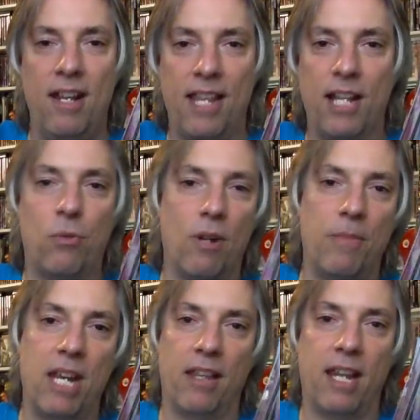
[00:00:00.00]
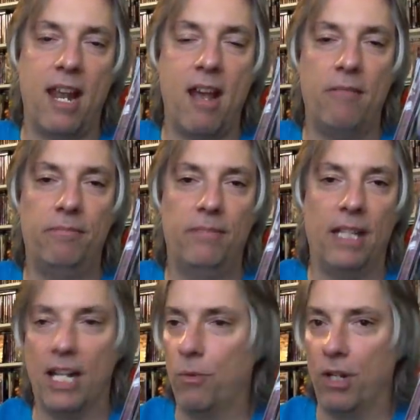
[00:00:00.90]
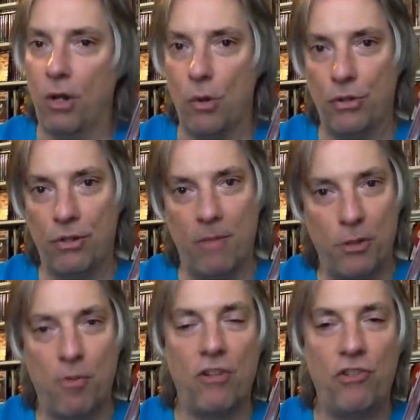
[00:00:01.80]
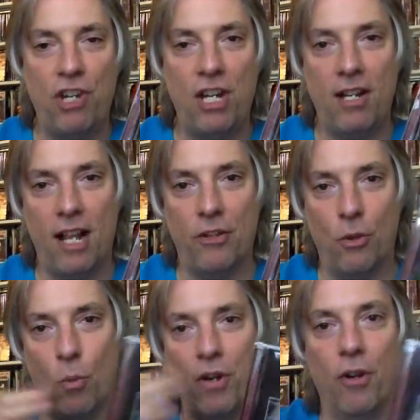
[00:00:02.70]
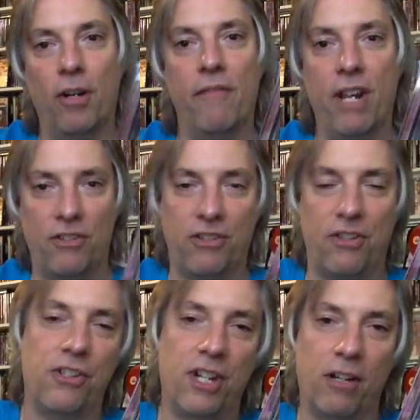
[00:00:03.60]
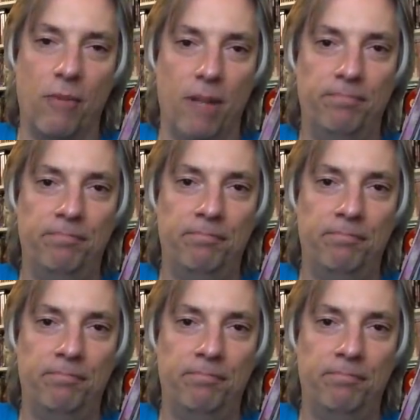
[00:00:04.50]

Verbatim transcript: That's when I'm taking the count, and that's when it goes into my spreadsheet as the winner advances to the second round.